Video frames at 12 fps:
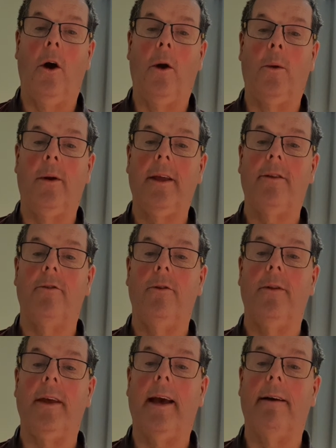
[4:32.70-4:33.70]
Only
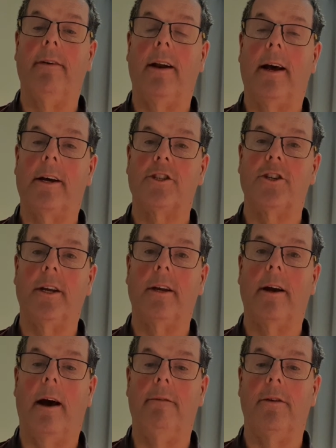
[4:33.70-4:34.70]
through the
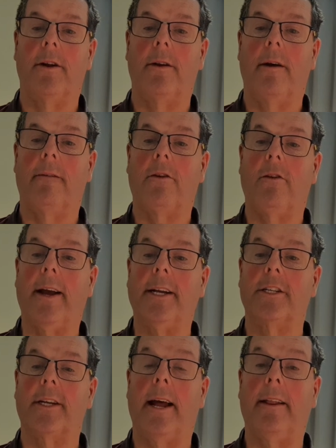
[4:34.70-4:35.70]
everlasting covenant of
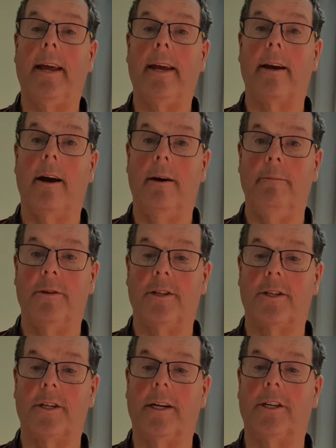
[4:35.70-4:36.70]
grace can they come
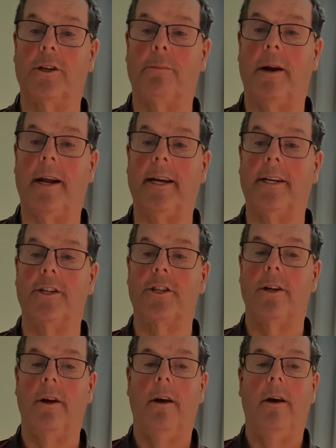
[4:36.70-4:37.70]
to such a
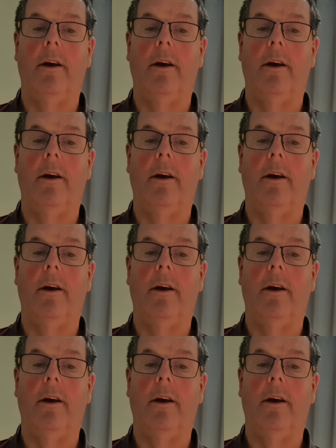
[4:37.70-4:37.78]
place,